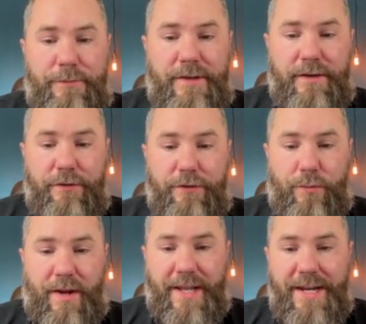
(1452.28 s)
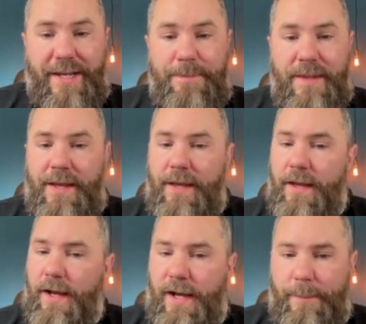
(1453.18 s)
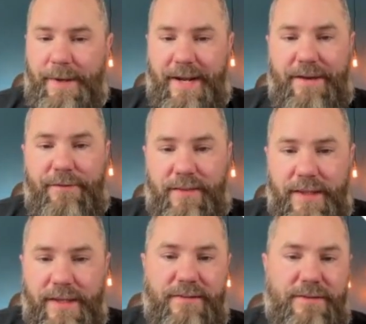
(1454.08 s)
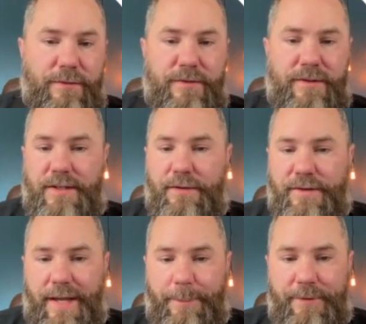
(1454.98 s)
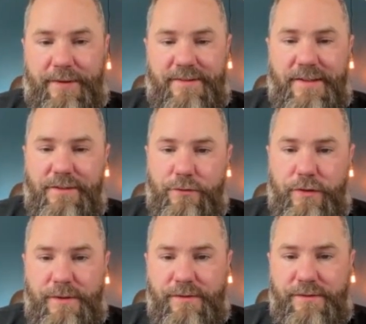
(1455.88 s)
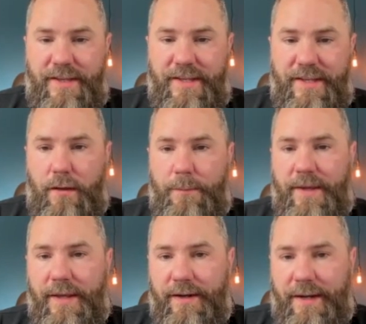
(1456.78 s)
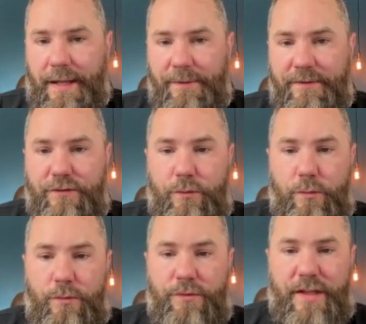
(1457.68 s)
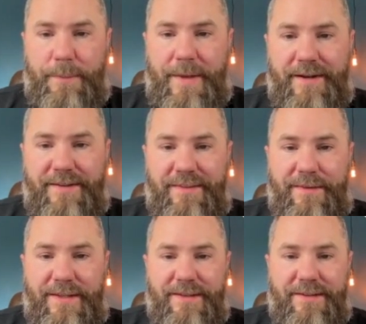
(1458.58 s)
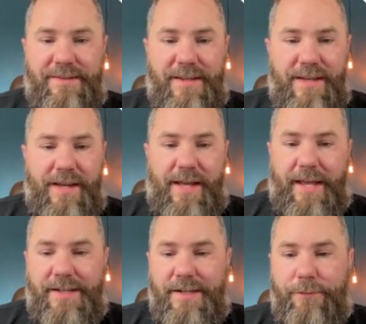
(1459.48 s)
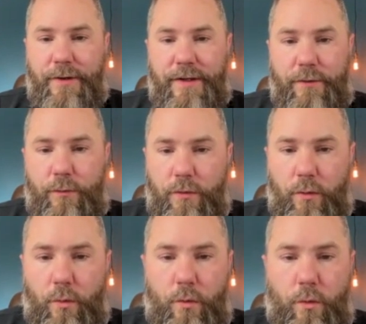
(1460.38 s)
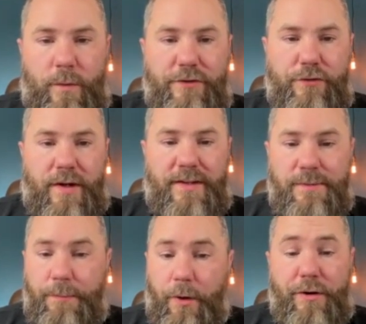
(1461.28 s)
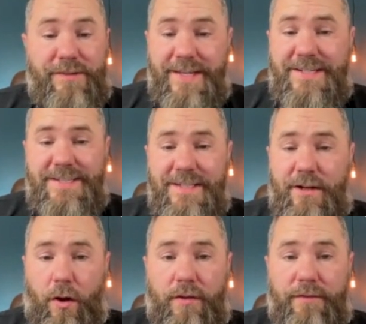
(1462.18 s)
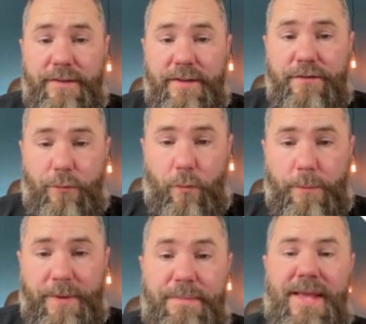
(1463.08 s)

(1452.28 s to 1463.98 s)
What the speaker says: videos right in it. And I have links to Annapolis History Museum and Annapolis schools and amenities and different local restaurants and bars. It did all of this for me.